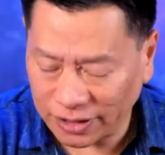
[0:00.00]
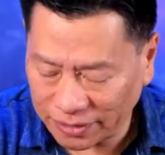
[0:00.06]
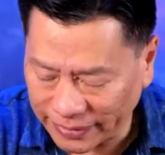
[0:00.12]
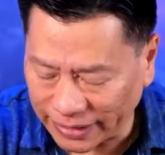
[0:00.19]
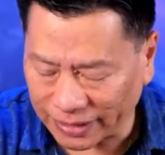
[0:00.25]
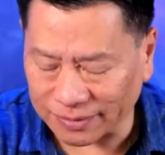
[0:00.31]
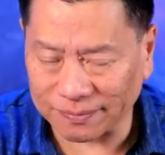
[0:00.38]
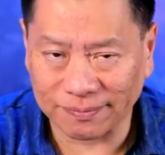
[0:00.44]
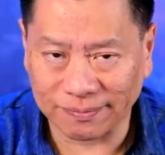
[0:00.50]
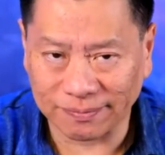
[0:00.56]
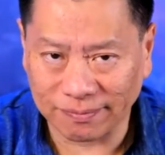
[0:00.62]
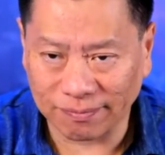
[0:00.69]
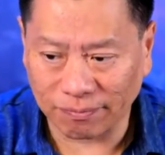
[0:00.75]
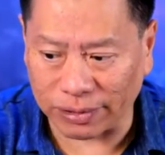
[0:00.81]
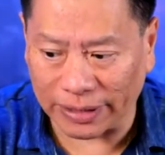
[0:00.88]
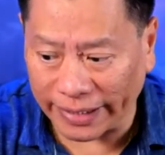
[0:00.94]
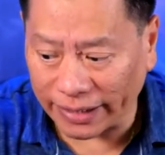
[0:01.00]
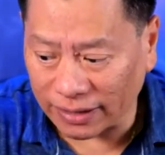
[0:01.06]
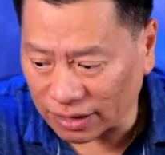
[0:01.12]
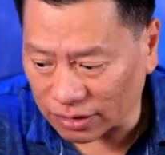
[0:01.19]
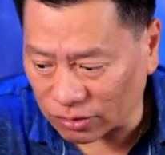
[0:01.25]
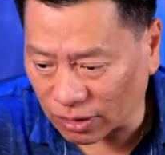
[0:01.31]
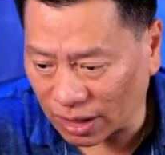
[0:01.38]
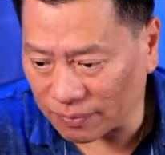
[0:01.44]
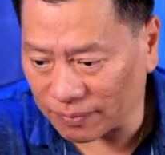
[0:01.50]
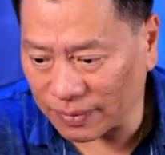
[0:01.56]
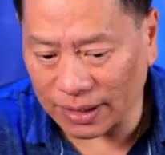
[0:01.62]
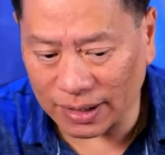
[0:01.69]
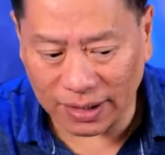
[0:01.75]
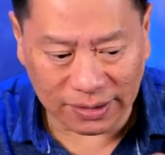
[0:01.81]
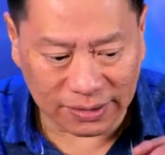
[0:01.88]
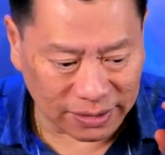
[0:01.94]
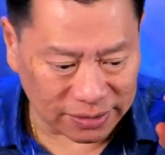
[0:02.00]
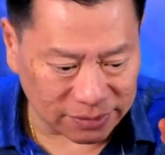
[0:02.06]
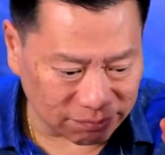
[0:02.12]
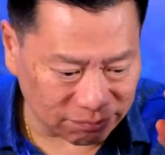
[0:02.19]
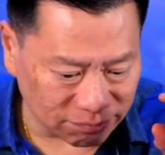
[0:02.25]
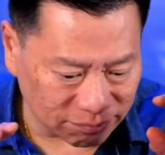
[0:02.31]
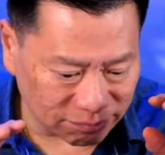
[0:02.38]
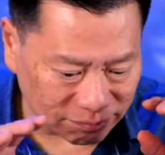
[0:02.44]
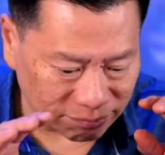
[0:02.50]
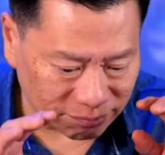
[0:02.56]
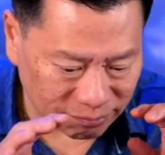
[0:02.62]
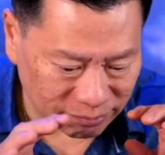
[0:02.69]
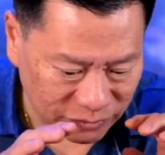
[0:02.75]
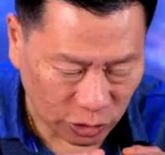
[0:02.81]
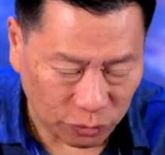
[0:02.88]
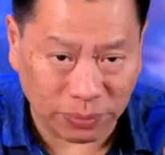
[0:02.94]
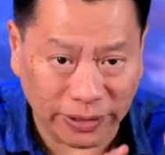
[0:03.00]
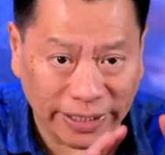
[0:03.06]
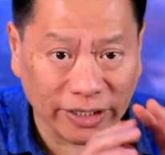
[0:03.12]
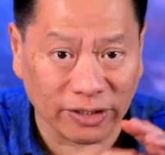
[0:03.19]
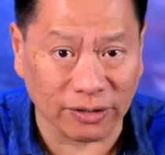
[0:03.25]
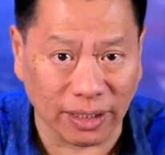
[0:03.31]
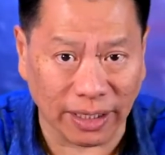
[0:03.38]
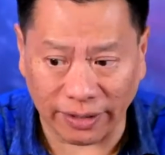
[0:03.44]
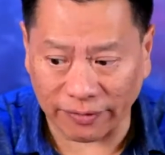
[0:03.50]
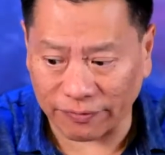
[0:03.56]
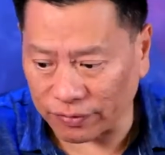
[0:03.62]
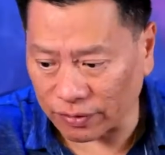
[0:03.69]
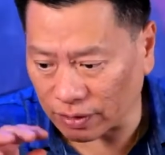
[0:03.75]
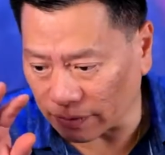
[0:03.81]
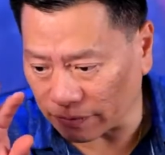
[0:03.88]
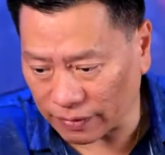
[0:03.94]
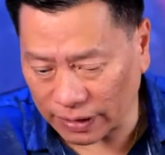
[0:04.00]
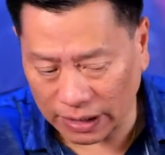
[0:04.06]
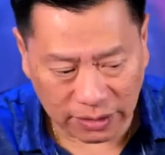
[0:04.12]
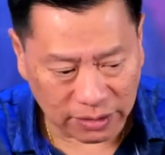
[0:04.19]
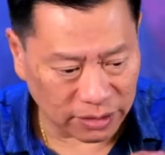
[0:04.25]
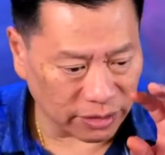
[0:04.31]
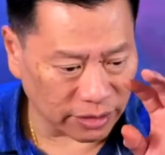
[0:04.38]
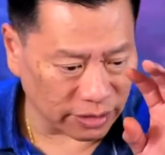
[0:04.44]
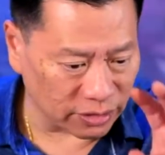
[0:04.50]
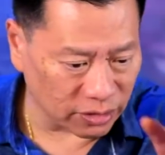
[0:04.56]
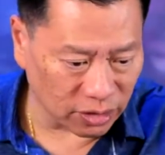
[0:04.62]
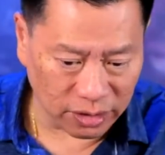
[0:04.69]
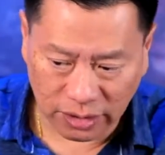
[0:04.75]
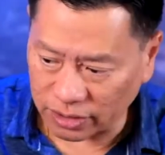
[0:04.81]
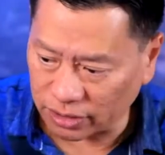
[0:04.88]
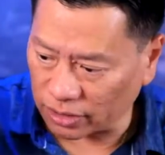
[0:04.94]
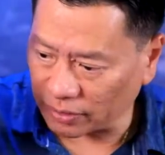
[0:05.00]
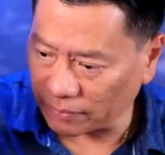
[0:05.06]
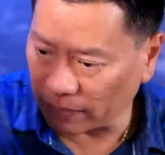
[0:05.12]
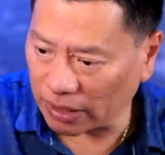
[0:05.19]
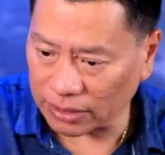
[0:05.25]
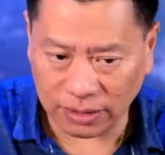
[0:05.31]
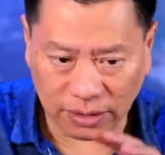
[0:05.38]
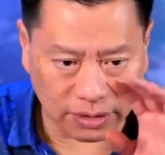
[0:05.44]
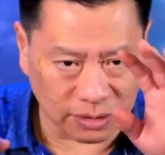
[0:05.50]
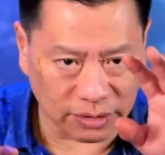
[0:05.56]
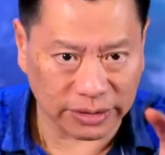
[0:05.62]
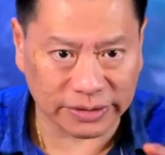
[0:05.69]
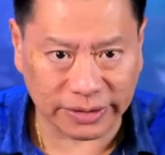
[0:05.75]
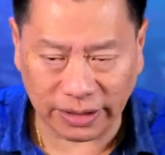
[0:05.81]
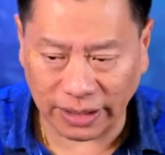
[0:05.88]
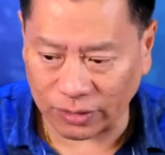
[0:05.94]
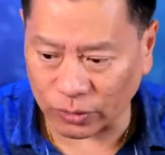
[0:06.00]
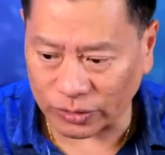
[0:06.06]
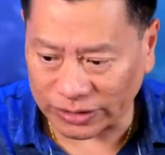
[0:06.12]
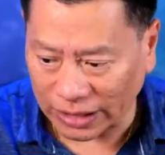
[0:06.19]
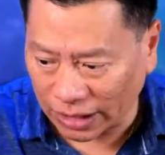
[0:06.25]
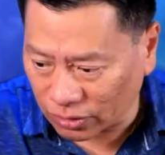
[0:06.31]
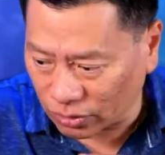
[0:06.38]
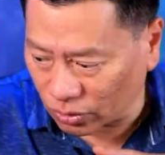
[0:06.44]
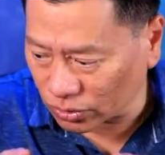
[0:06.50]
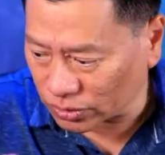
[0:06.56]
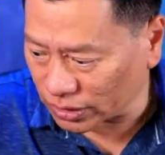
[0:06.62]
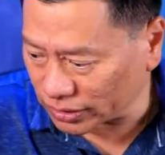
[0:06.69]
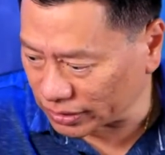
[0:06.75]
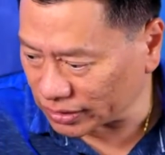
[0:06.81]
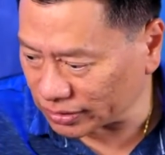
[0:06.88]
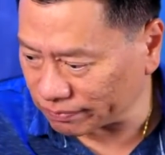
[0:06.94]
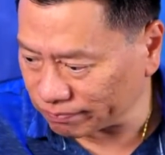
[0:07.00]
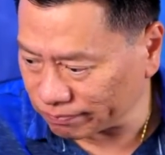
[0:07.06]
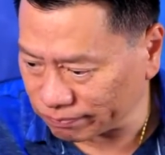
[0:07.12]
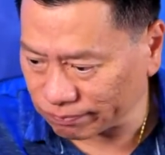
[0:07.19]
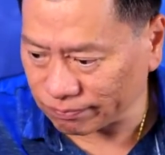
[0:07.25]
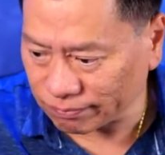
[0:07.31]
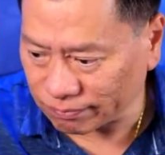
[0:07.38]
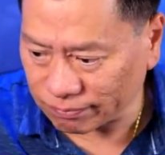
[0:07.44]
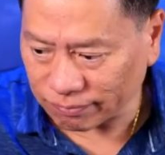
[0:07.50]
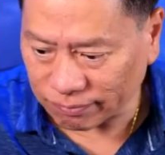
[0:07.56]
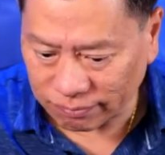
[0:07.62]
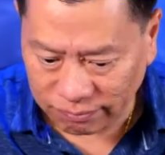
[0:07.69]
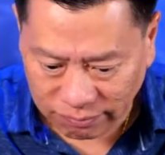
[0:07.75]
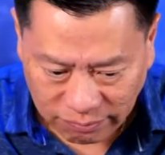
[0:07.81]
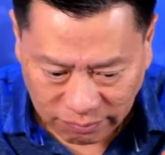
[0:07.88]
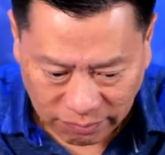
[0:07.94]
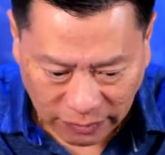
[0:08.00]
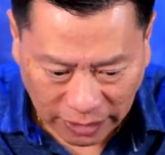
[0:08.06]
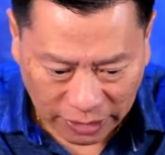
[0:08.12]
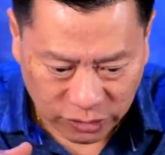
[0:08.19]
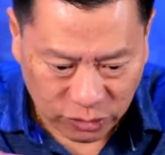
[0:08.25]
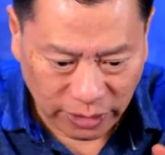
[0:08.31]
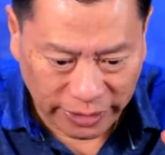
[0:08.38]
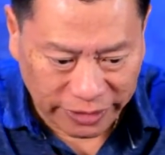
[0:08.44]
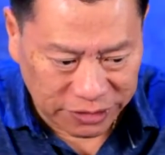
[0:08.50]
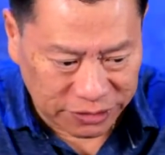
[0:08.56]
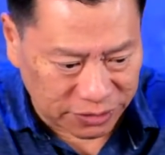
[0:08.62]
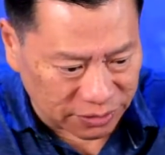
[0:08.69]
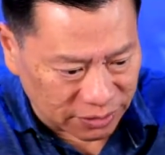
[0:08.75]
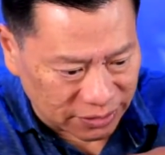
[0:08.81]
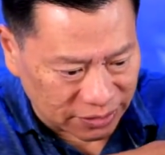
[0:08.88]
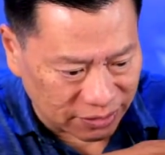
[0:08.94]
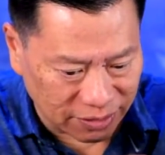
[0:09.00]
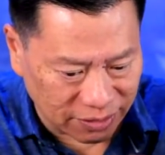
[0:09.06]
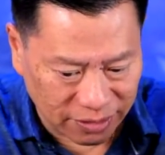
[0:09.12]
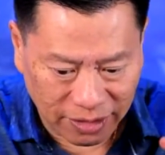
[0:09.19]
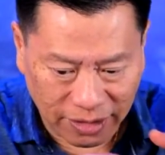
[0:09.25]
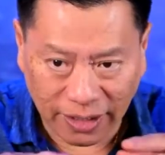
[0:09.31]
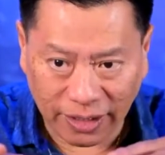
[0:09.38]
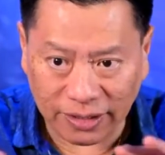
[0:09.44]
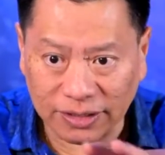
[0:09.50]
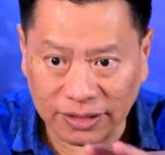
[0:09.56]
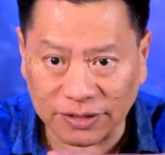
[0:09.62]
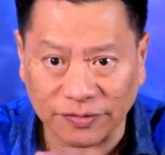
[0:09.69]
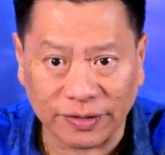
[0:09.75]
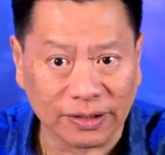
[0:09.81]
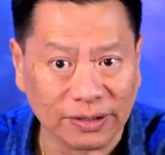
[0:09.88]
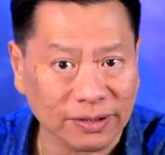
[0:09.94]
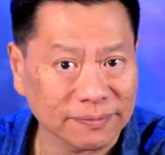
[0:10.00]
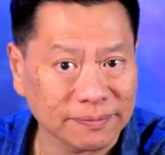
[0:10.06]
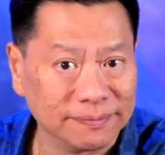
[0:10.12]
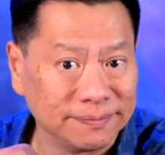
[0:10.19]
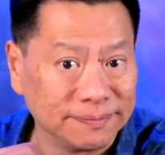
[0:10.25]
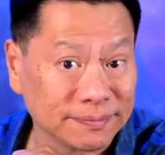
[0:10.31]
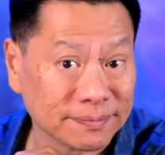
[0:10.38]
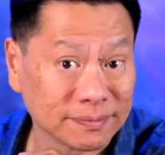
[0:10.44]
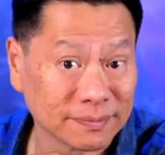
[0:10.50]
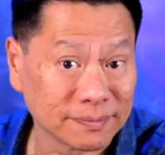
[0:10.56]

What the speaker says: Just hear me out. Playing the drama that you play in your life. You're a father, you're a daughter, you're a mother, you're this. In other words, those are just undulations in this field.